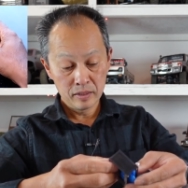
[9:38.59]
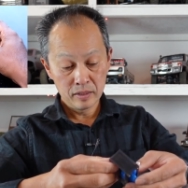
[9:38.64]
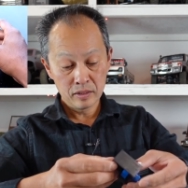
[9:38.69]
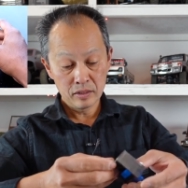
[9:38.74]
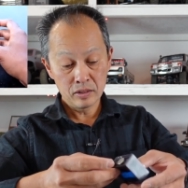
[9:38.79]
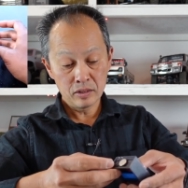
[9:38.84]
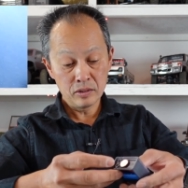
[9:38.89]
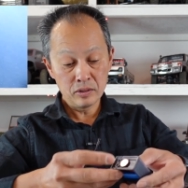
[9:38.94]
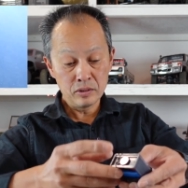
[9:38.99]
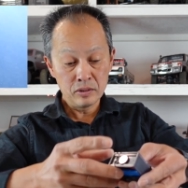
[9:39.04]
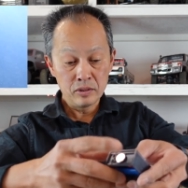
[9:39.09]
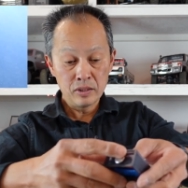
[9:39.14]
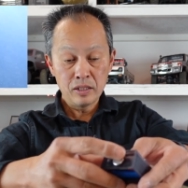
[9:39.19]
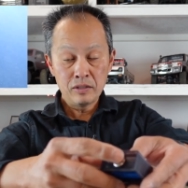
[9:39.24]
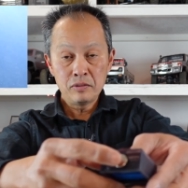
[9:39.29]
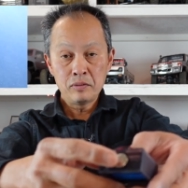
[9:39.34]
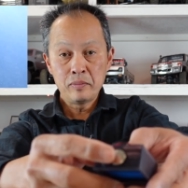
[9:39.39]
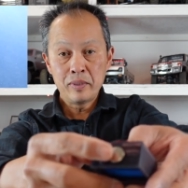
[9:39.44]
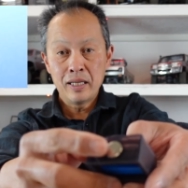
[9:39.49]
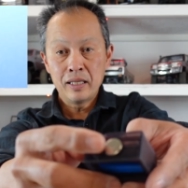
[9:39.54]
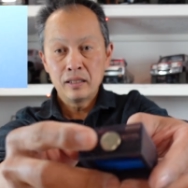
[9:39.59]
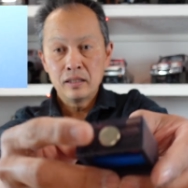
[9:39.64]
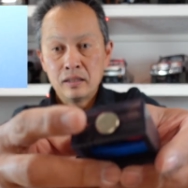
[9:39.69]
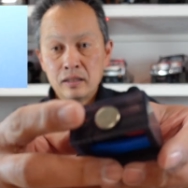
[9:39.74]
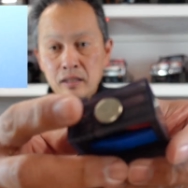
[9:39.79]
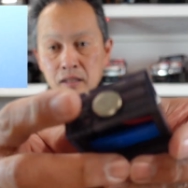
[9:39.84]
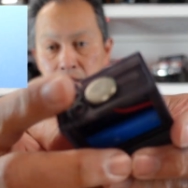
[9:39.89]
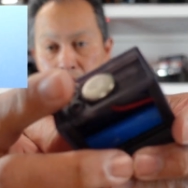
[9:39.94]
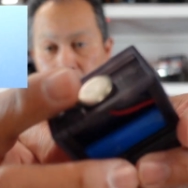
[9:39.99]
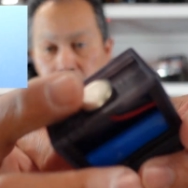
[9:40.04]
So you have a
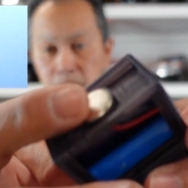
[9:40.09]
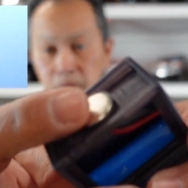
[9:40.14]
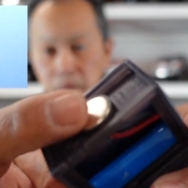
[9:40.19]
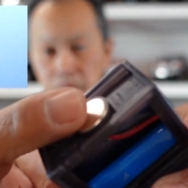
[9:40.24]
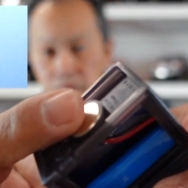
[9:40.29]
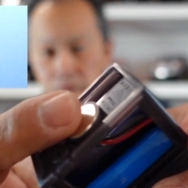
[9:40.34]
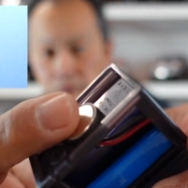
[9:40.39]
magnet here,